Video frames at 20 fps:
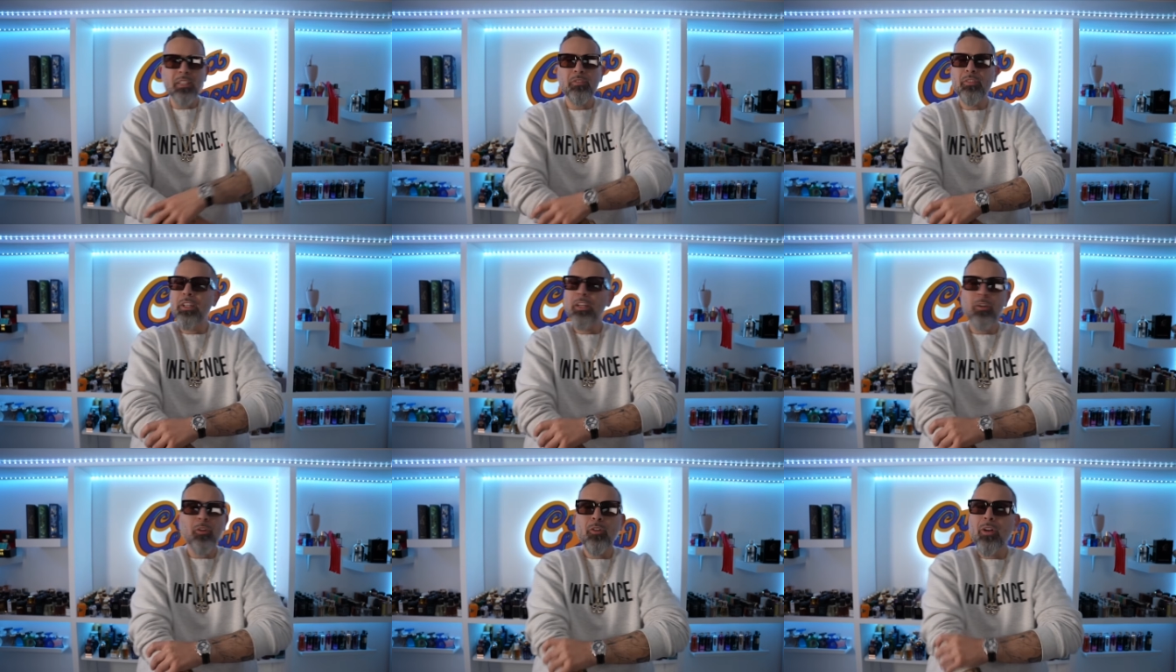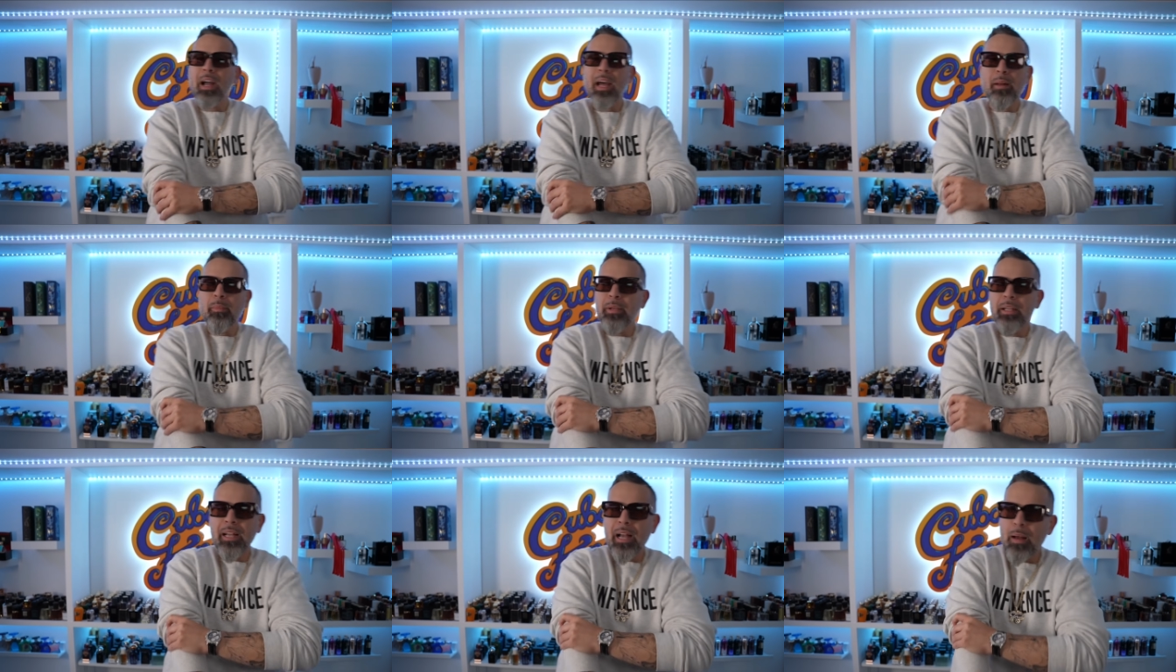this video don't
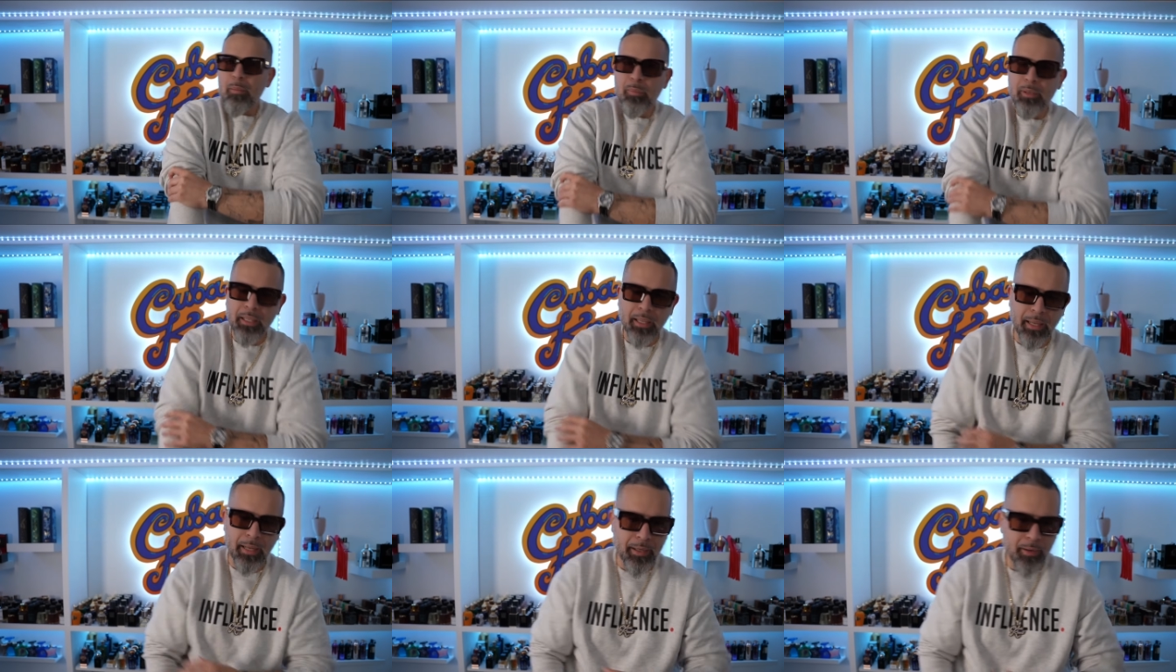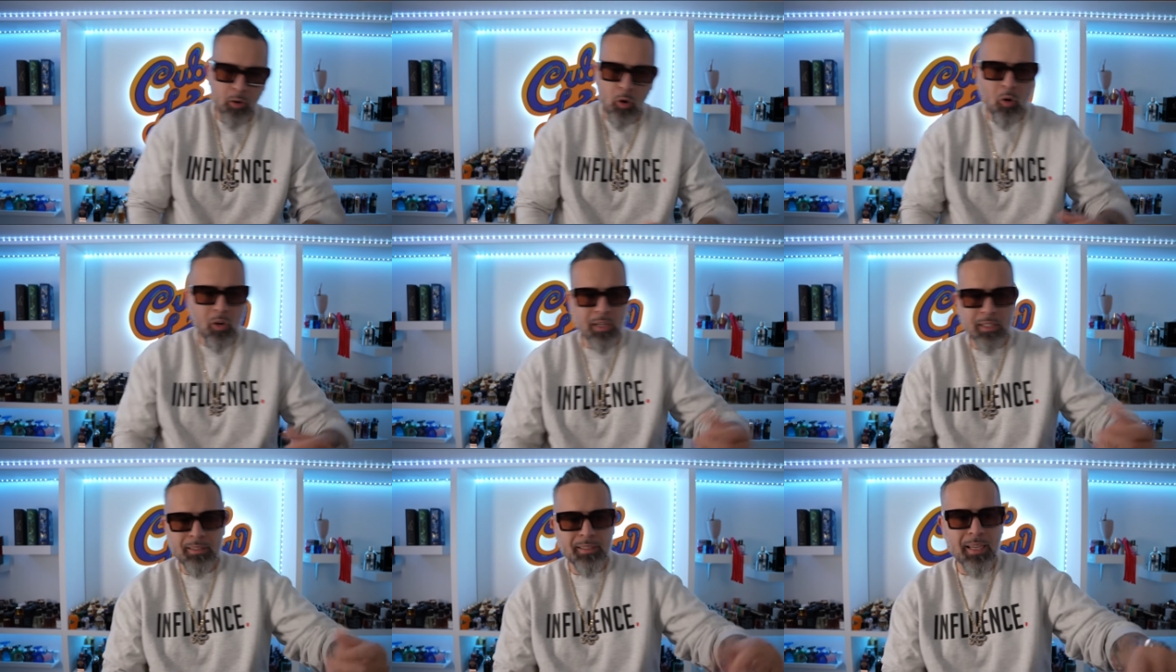gotta be complicated.
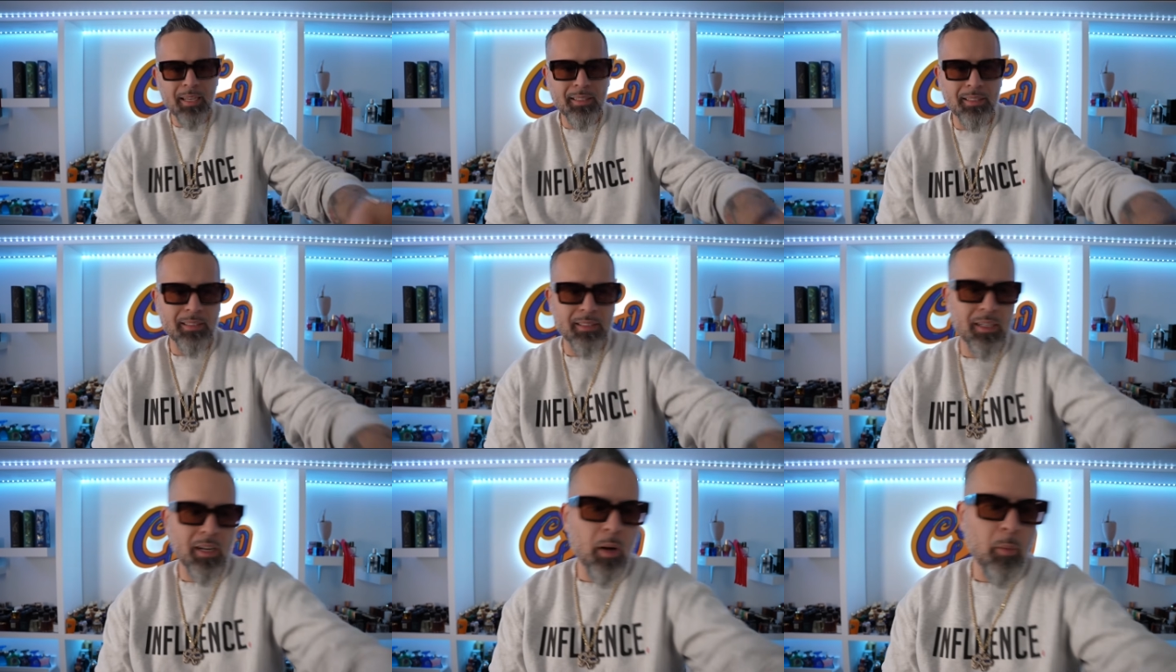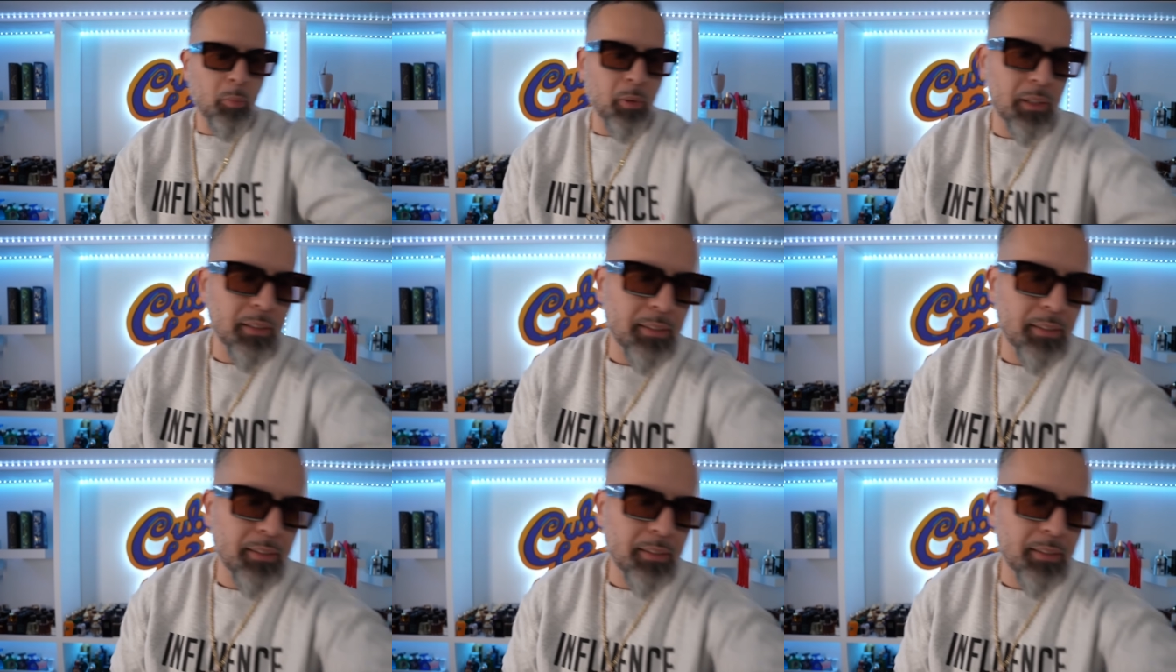All it takes is a couple